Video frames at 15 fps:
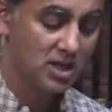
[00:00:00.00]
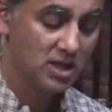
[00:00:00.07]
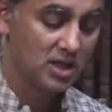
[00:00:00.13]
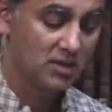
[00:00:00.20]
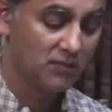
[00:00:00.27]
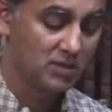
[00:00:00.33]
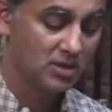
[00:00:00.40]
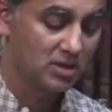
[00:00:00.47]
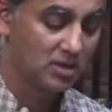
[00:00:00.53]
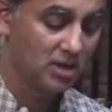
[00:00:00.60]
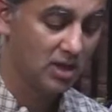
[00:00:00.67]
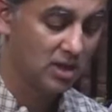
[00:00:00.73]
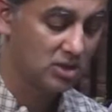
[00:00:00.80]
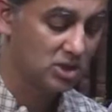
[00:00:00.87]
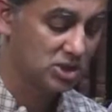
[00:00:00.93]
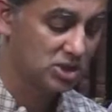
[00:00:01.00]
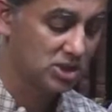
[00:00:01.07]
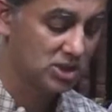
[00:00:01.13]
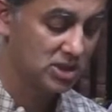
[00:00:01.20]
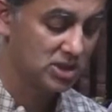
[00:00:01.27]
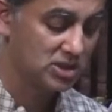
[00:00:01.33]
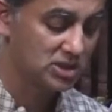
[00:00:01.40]
Even great
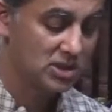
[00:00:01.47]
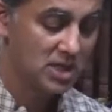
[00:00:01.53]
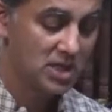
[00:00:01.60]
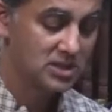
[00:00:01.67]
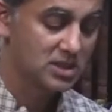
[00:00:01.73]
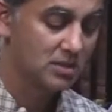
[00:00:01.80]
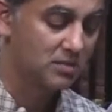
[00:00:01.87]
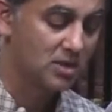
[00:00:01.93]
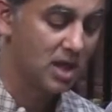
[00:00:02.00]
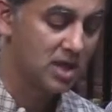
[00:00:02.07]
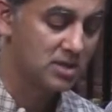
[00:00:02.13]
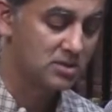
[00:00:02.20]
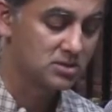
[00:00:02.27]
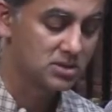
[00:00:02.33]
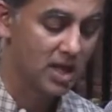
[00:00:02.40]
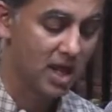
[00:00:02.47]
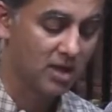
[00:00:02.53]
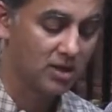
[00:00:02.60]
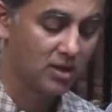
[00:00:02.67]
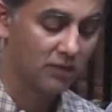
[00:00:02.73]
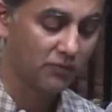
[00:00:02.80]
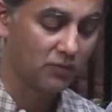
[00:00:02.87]
rishis sometimes
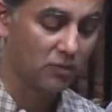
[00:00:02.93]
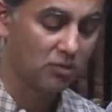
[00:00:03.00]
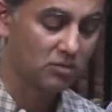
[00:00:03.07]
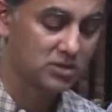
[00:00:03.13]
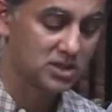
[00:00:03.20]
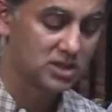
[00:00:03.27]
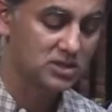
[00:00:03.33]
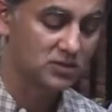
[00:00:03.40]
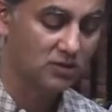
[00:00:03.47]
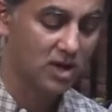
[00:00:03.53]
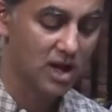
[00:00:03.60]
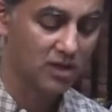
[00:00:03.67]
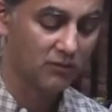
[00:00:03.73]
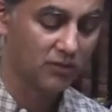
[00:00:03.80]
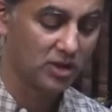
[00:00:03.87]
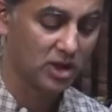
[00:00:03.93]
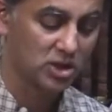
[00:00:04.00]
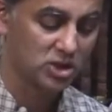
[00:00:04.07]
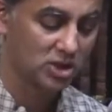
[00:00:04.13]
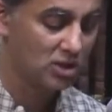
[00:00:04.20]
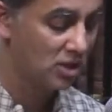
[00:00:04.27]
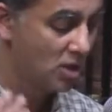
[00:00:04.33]
hanker for sense
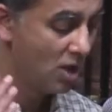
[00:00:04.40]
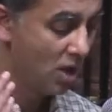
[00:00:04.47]
gratification.